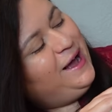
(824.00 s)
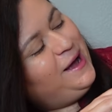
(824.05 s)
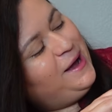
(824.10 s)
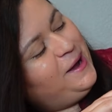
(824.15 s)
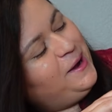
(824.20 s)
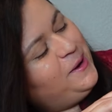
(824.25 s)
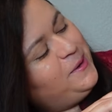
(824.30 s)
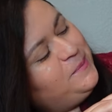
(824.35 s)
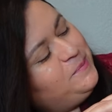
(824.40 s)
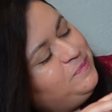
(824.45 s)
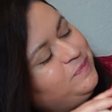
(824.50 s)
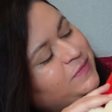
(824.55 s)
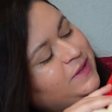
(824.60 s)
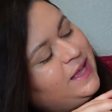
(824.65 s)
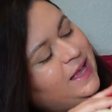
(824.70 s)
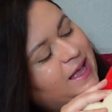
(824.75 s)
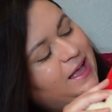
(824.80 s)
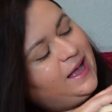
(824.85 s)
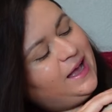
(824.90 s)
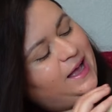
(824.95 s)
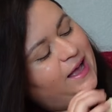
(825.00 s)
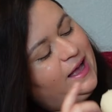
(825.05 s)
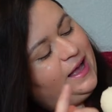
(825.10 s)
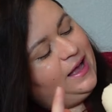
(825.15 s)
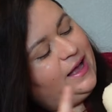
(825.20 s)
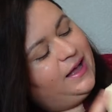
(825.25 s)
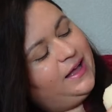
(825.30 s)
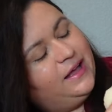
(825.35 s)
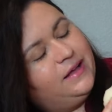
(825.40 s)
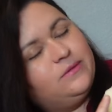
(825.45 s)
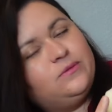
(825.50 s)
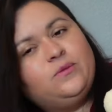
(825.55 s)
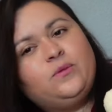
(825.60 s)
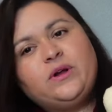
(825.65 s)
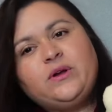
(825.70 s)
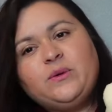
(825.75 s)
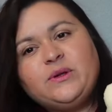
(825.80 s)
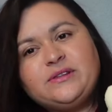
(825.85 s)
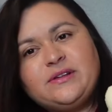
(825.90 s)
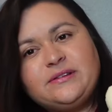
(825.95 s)
um,
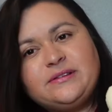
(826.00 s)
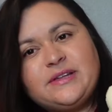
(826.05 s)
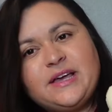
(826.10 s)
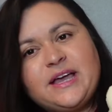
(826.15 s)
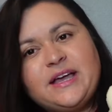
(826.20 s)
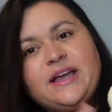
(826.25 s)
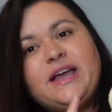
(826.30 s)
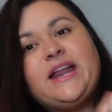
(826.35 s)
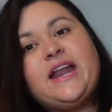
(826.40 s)
what was I saying?